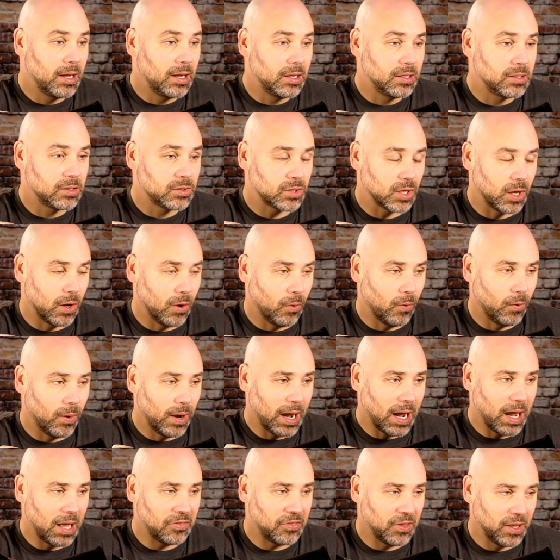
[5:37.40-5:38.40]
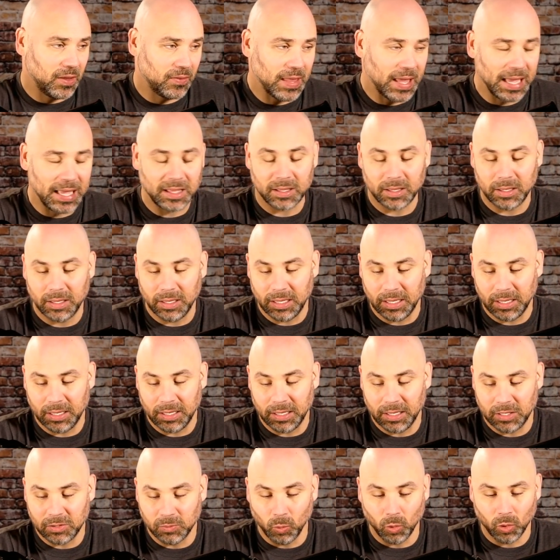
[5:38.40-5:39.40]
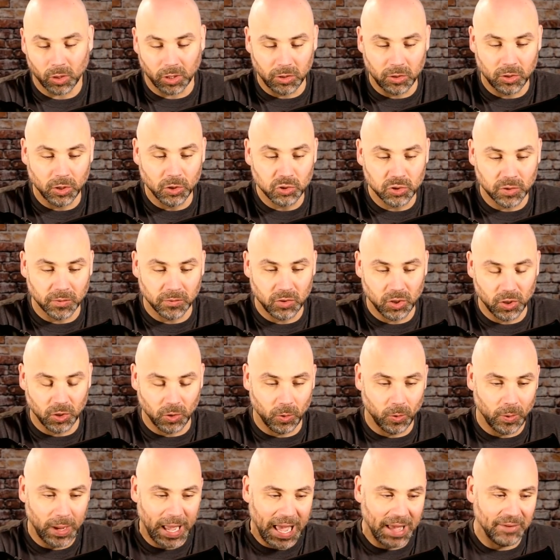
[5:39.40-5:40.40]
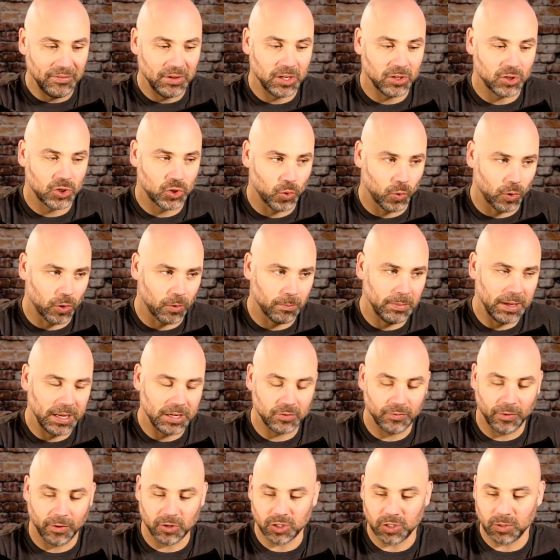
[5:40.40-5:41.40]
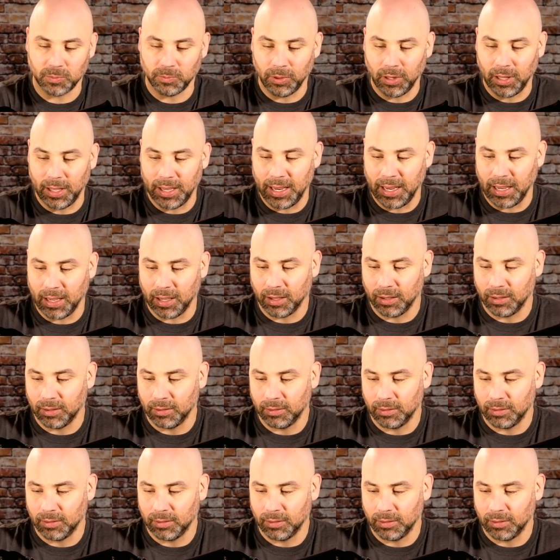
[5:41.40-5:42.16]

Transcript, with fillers: So, I think that is more conducive to having a shorter bench versus playing